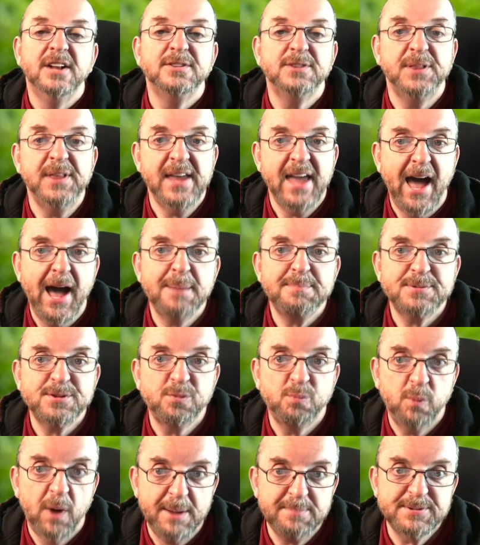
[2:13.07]
to the
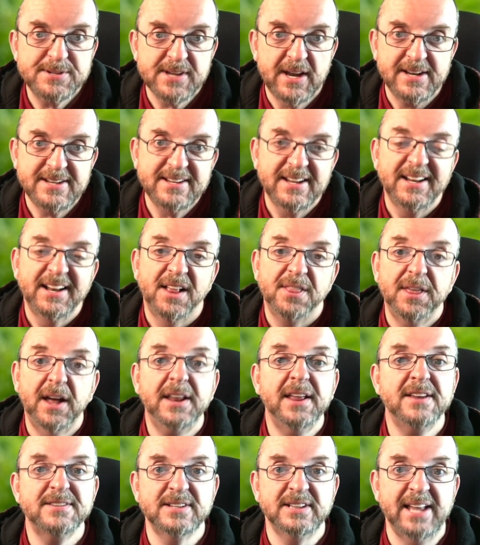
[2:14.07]
app's website
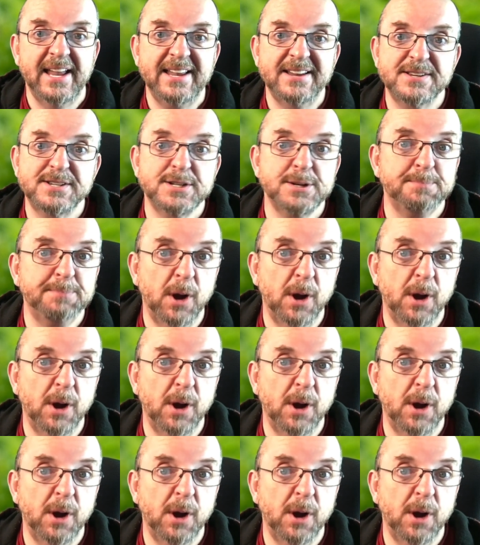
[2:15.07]
that has links to